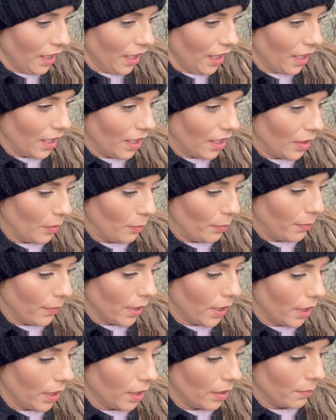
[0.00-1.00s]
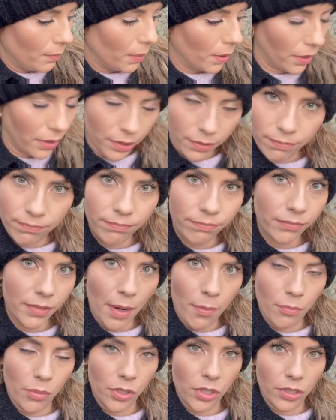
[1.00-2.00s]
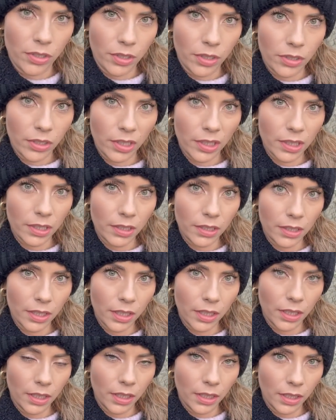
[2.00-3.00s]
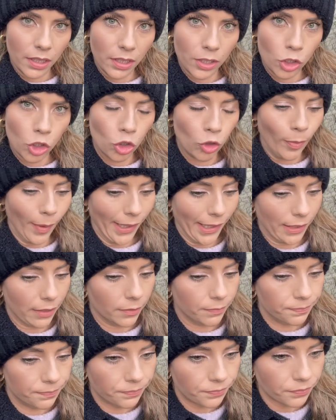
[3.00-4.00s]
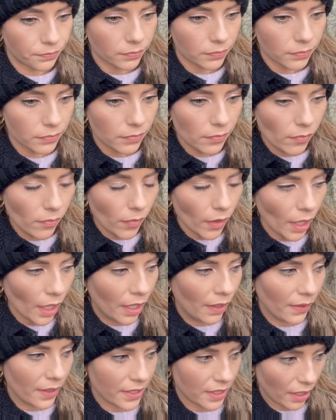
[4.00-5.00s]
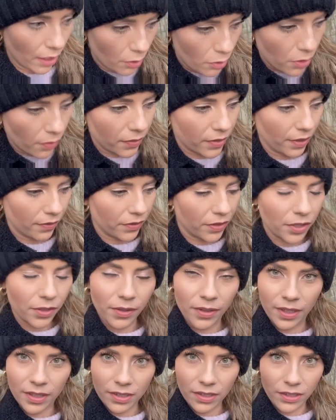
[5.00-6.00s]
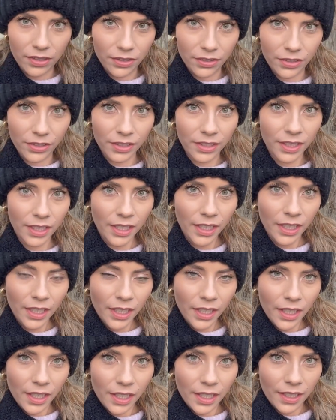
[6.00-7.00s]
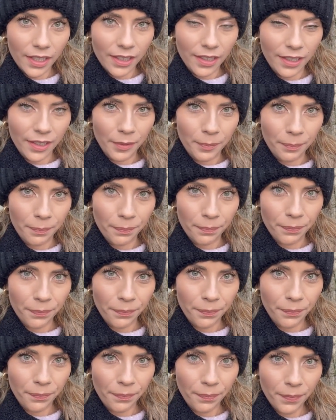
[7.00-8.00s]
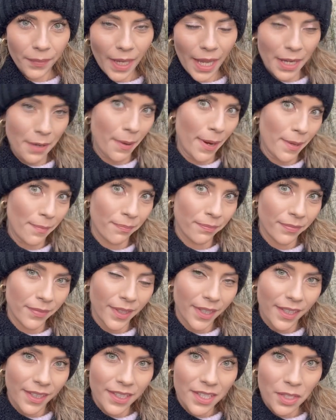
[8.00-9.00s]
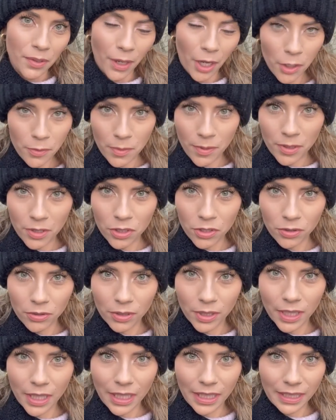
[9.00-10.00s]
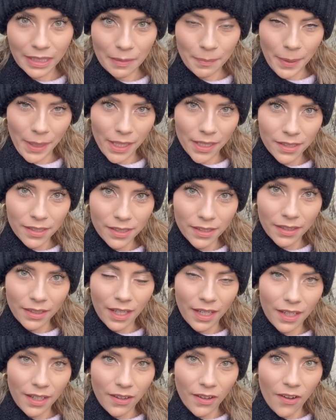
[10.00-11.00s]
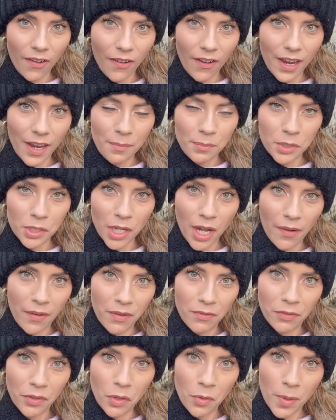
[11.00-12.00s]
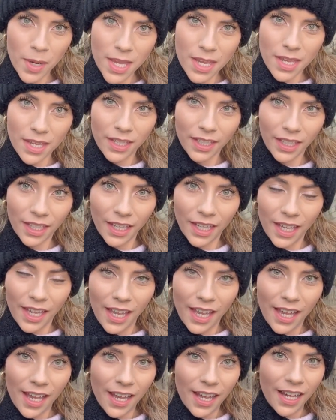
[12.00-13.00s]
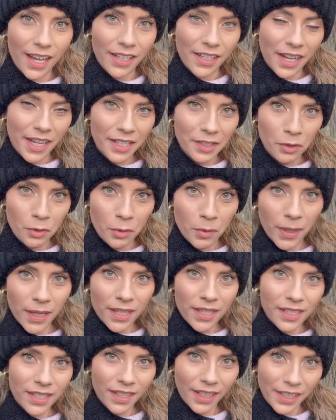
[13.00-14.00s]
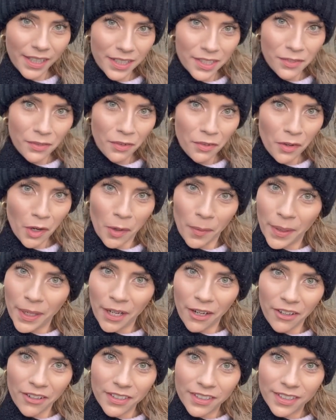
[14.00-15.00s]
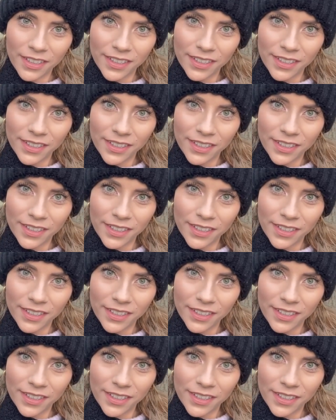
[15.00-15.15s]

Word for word: Um, but the temperatures are just too bad. And there's loads of stuff to do in this garden. Um, anyway, so I hope you enjoyed the little bits that I am sharing for the week. And as always, thanks for following along.